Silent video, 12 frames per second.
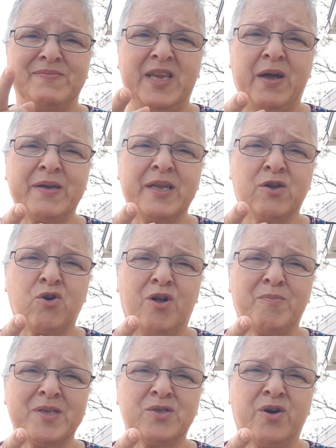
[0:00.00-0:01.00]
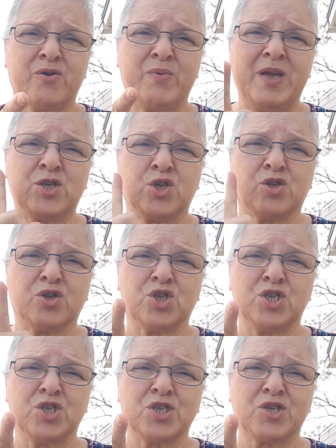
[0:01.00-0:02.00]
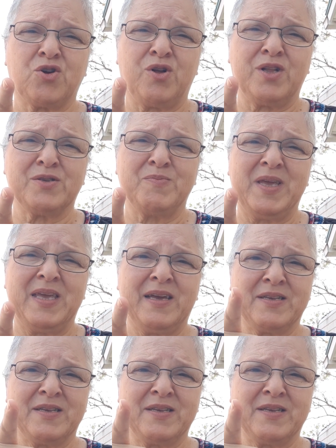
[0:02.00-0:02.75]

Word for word: Now I got to call my daughter Rachel because she just called me.